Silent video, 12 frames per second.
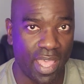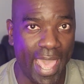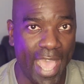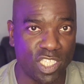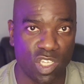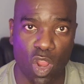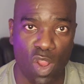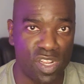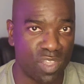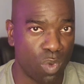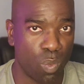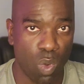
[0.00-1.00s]
as you're
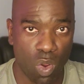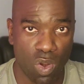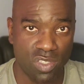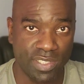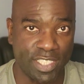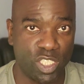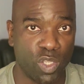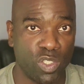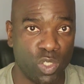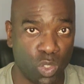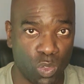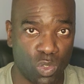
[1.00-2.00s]
earning rewards that you can
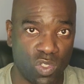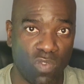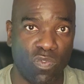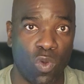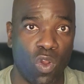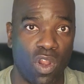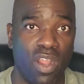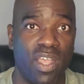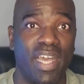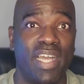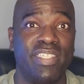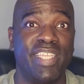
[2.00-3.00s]
use for
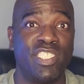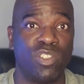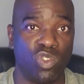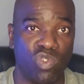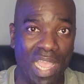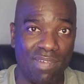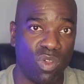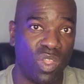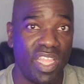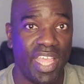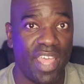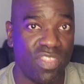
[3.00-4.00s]
additional travel
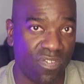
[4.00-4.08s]
in the